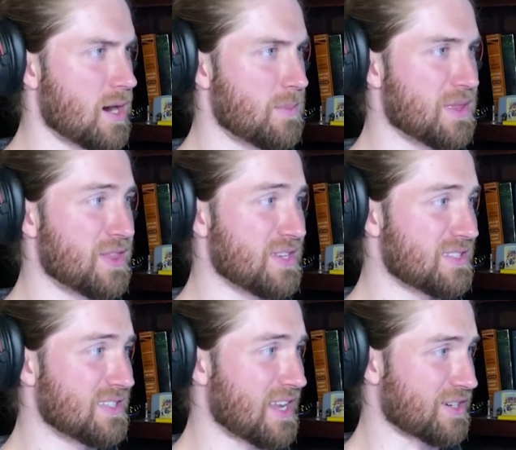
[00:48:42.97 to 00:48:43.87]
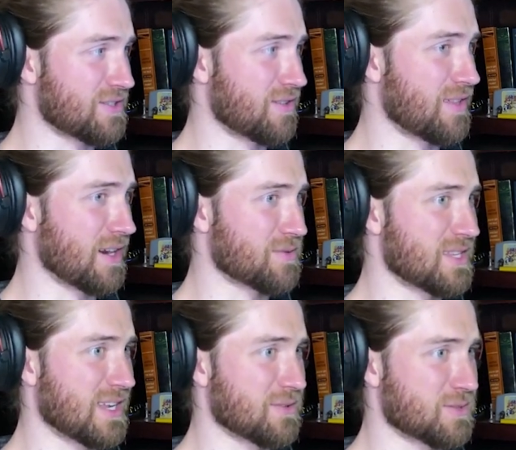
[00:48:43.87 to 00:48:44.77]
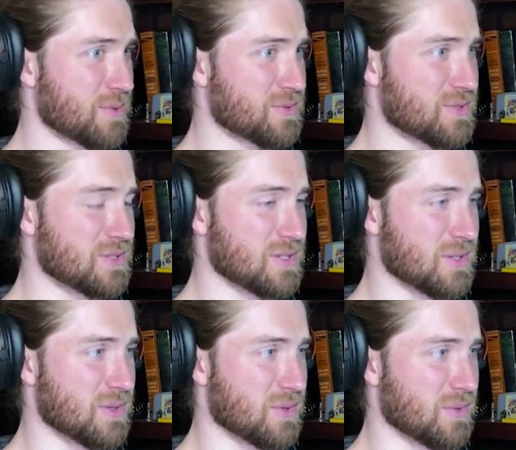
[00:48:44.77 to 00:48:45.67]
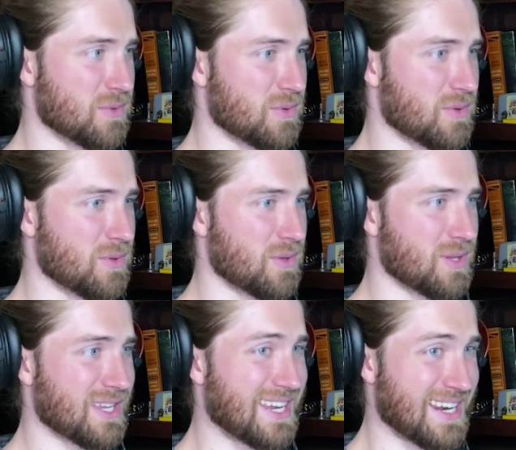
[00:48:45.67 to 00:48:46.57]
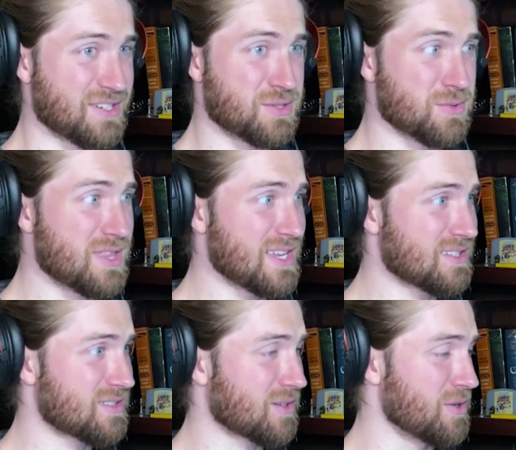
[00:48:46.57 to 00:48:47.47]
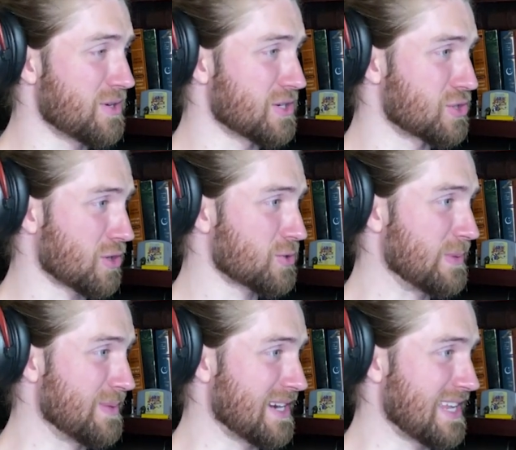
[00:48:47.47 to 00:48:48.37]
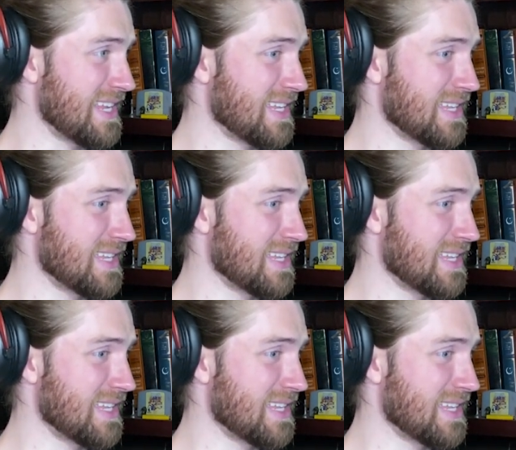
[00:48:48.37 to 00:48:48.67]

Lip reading: This is actually the thing I was thinking I was supposed to do. Can I do this? Are you going to charge me money?